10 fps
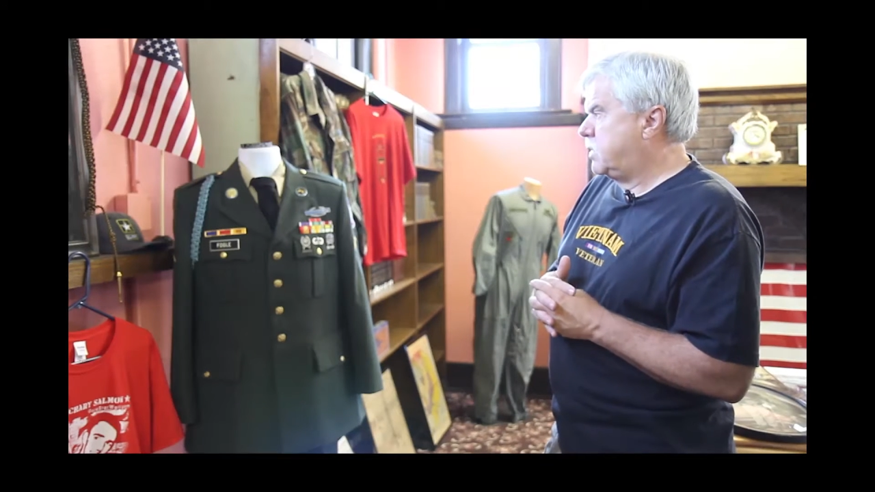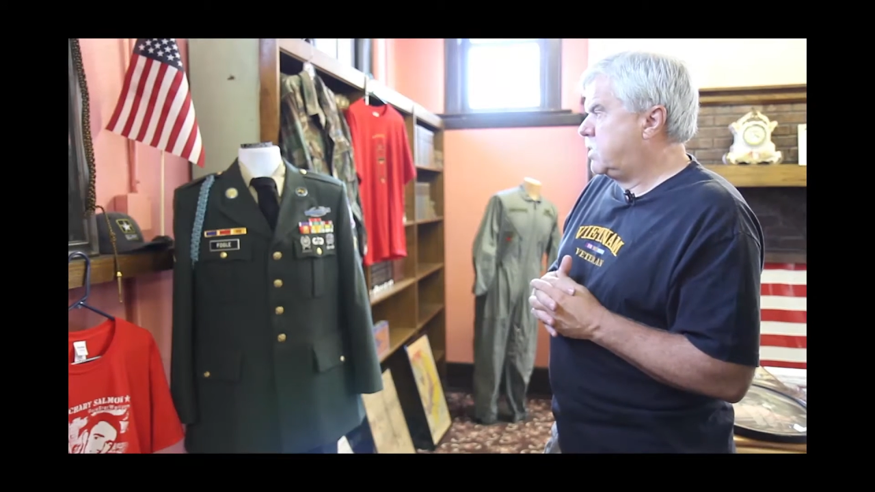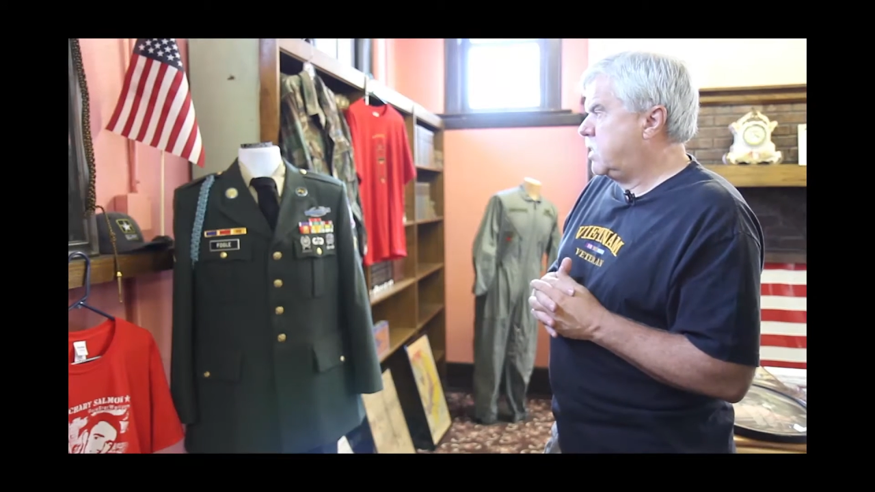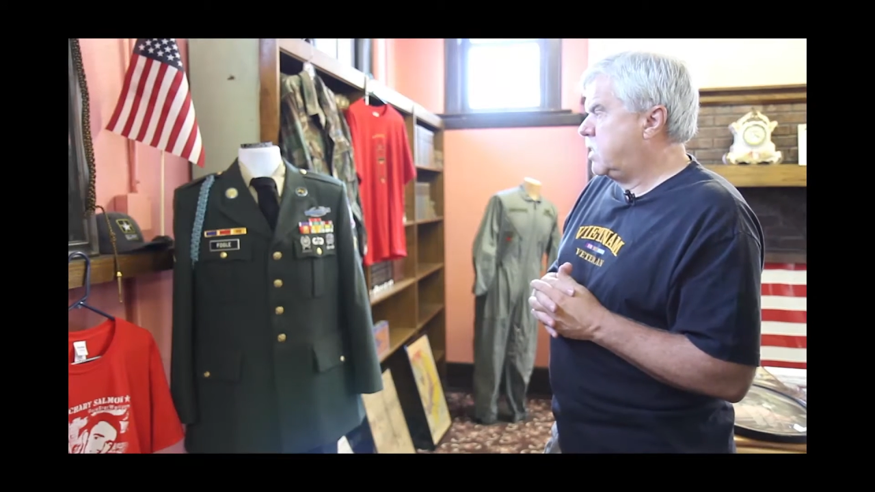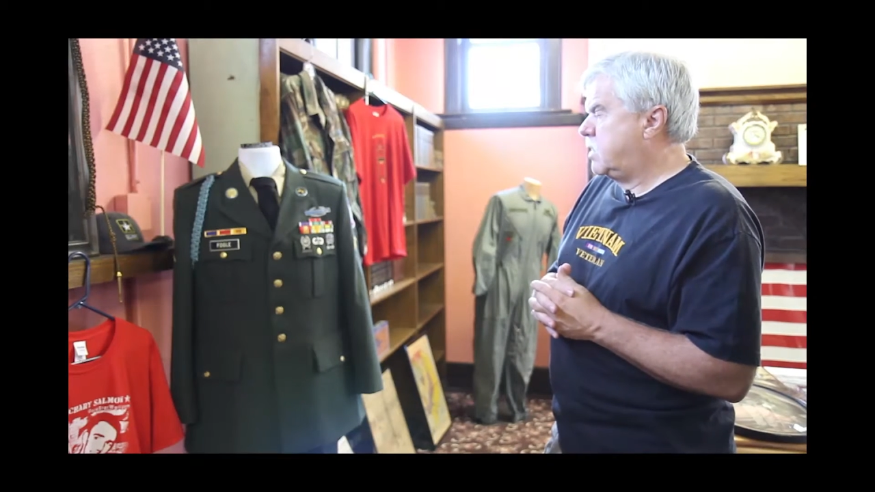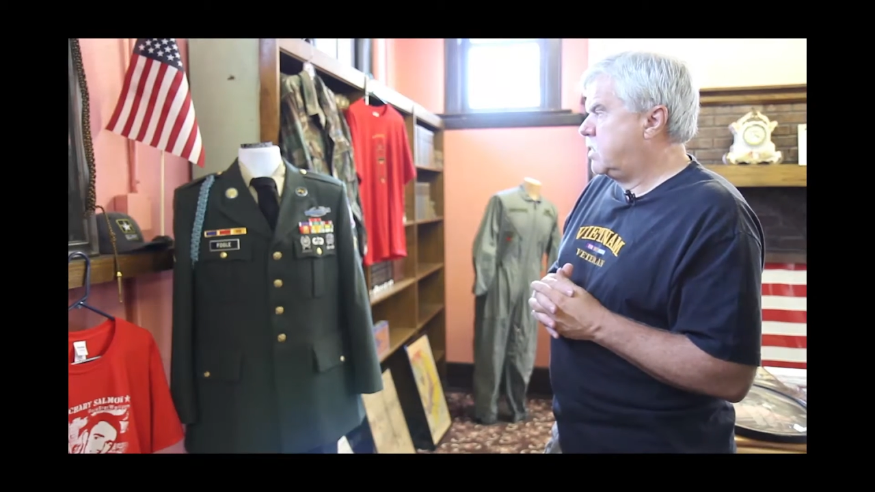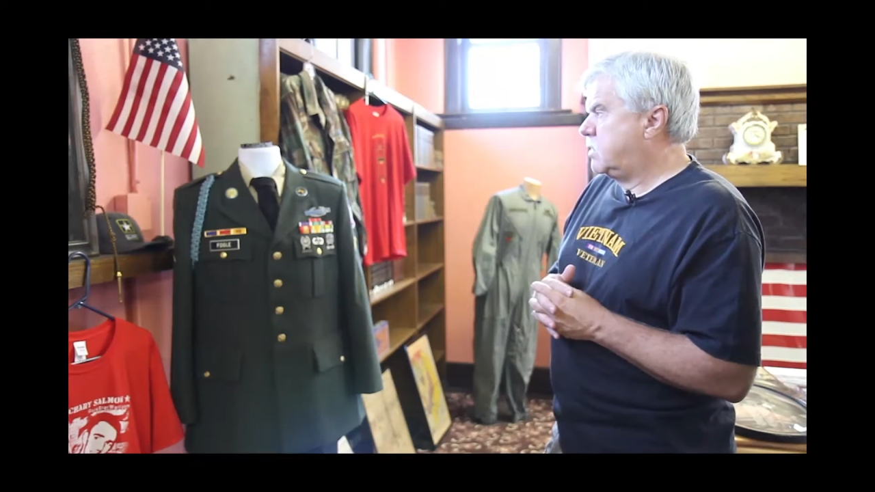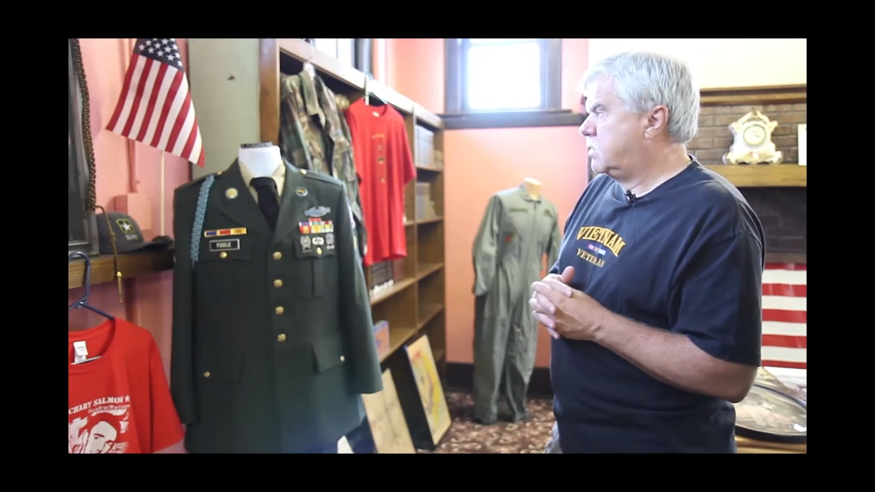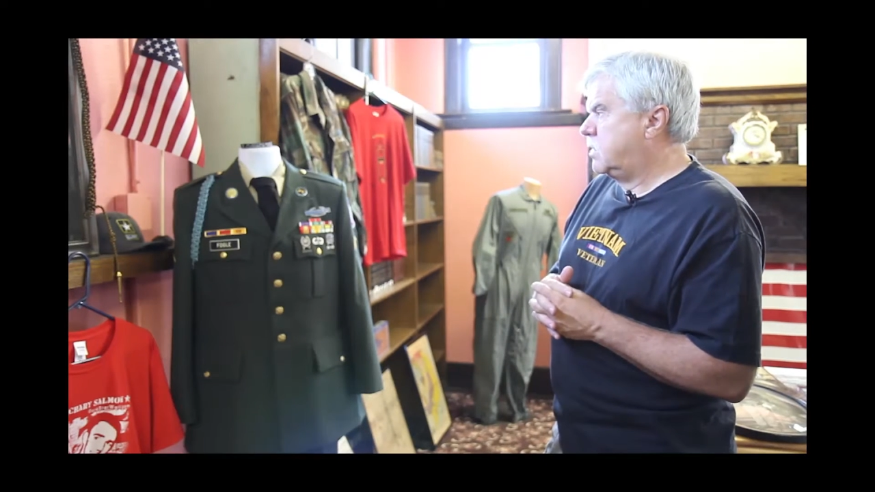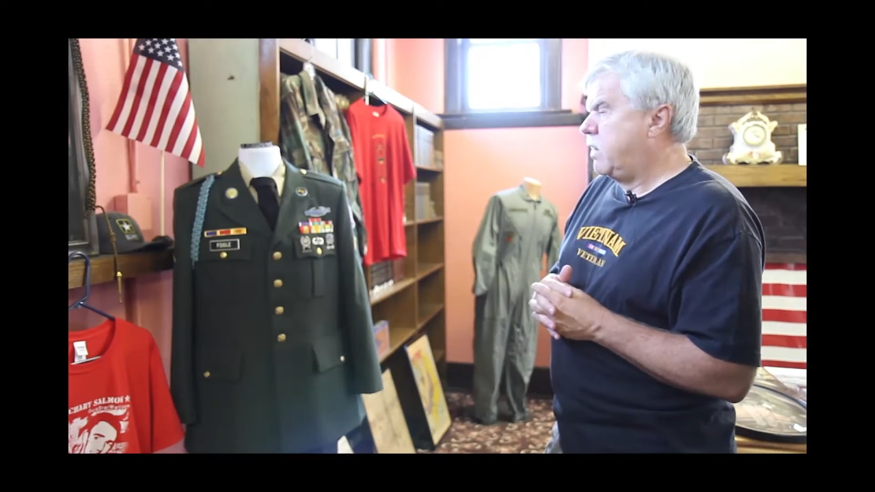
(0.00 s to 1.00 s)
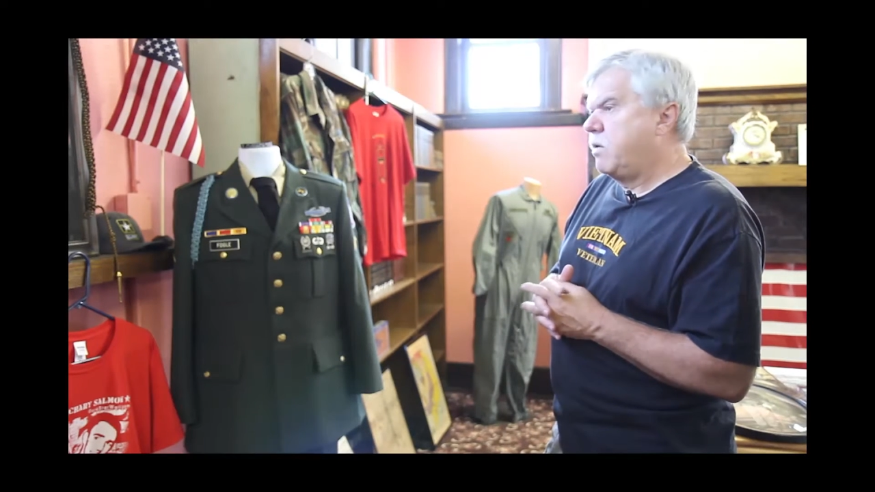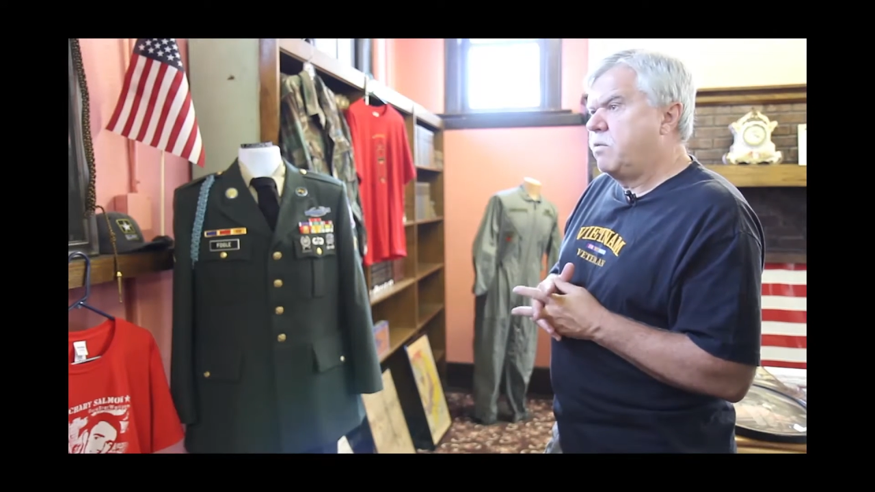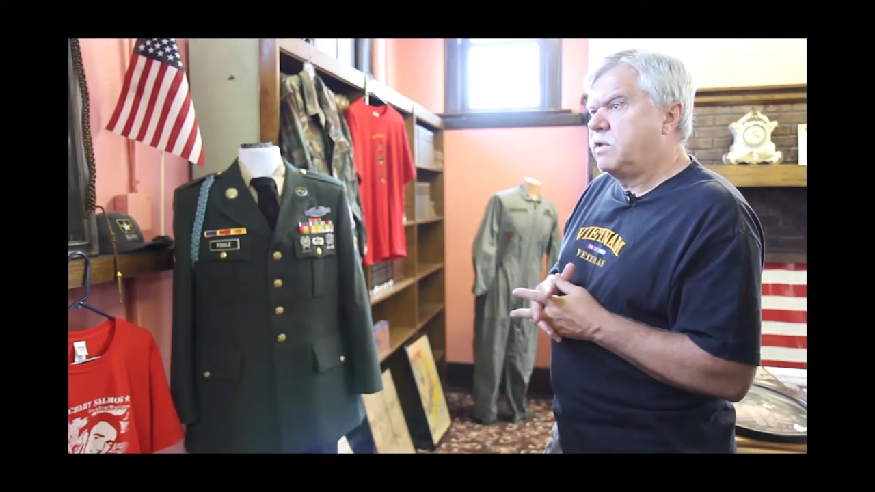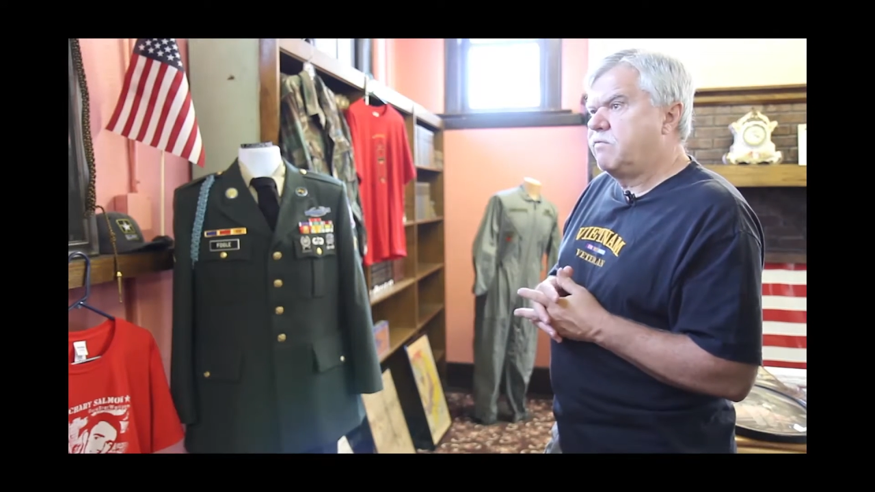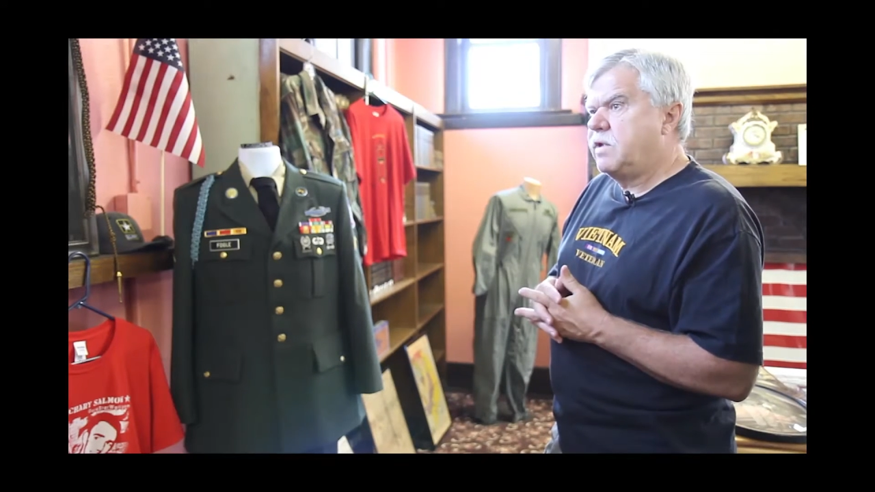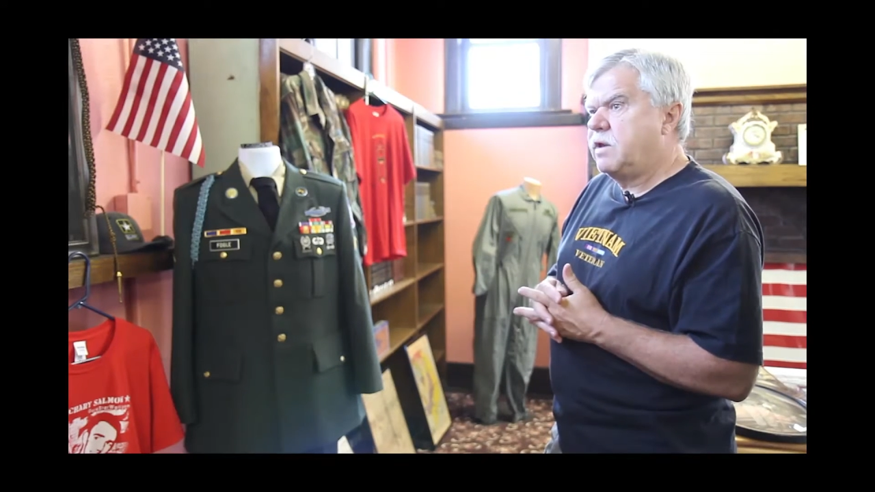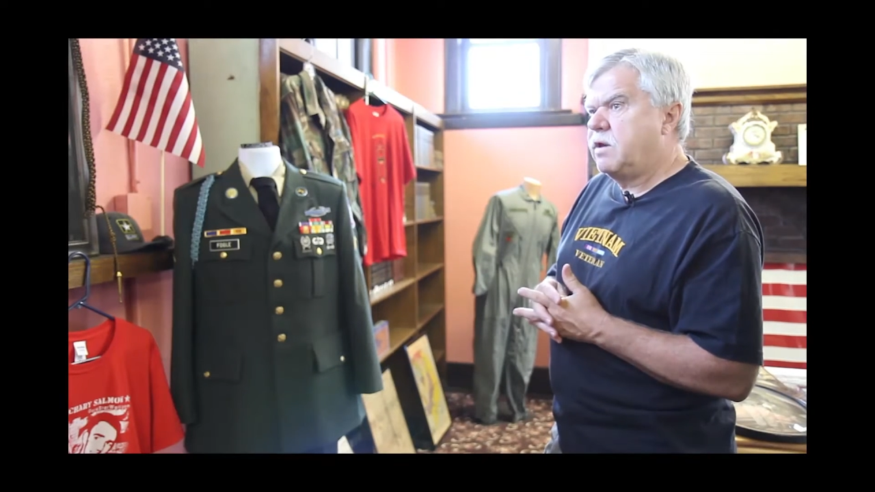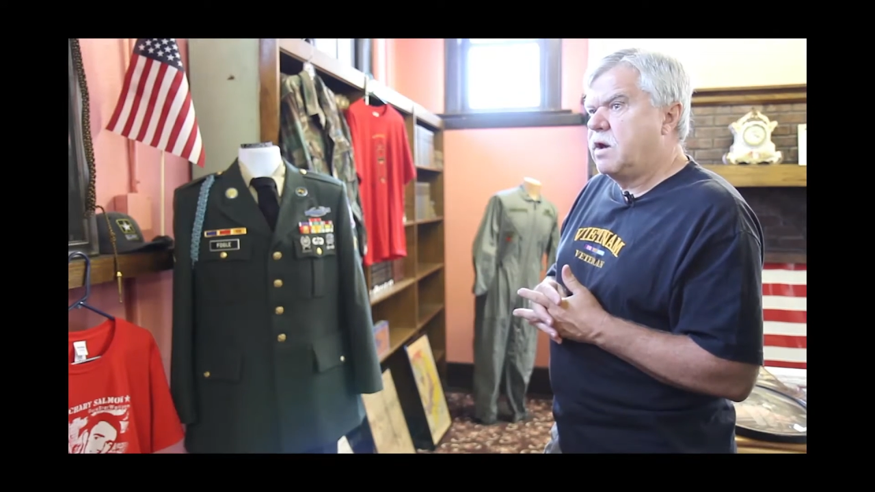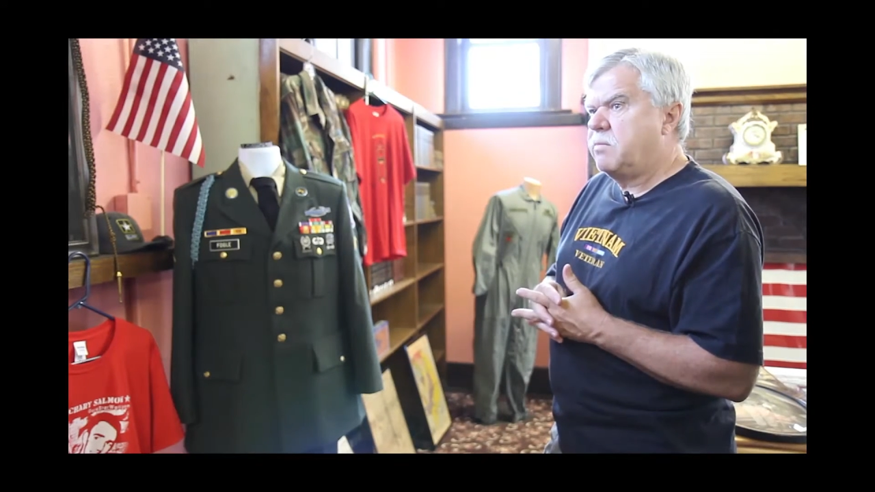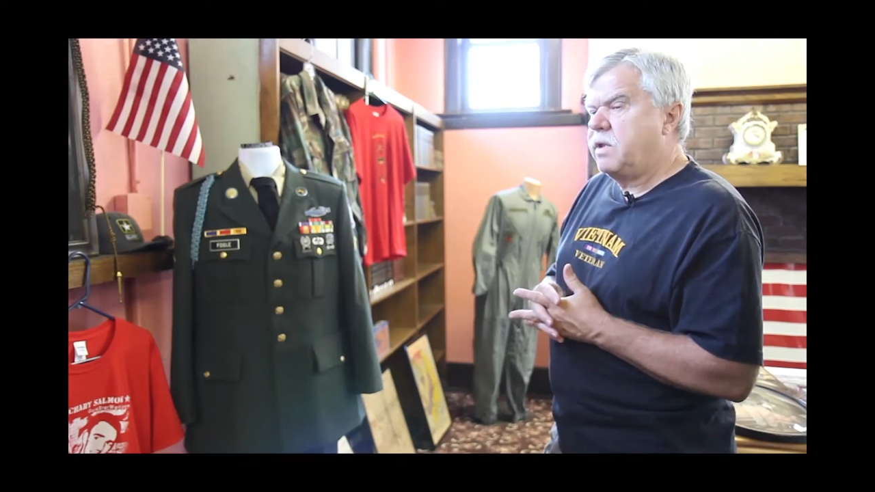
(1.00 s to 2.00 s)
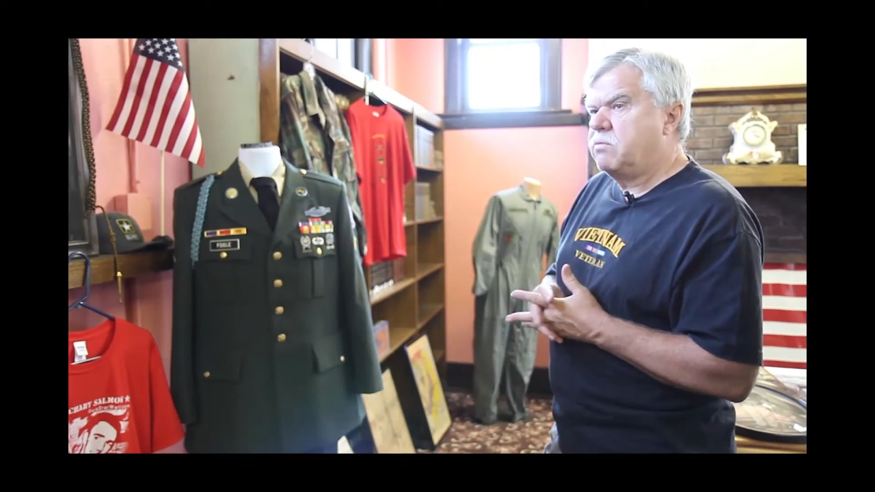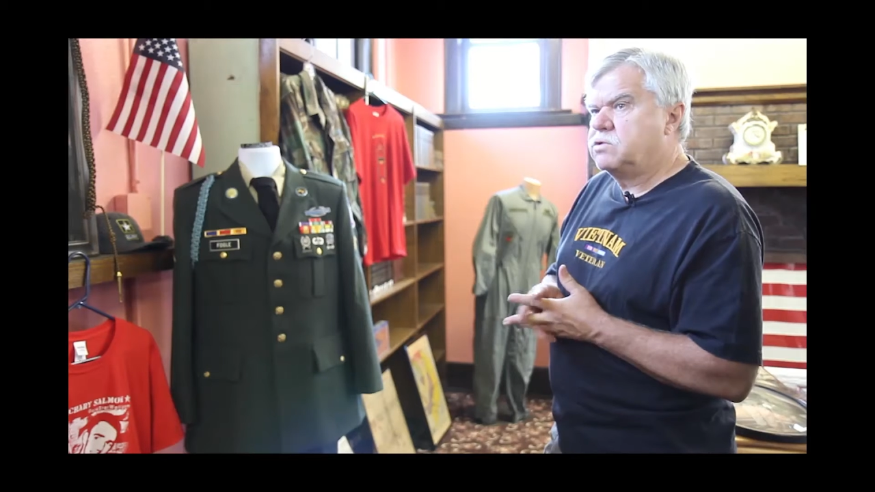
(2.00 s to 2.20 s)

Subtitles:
But Larry went to Vietnam,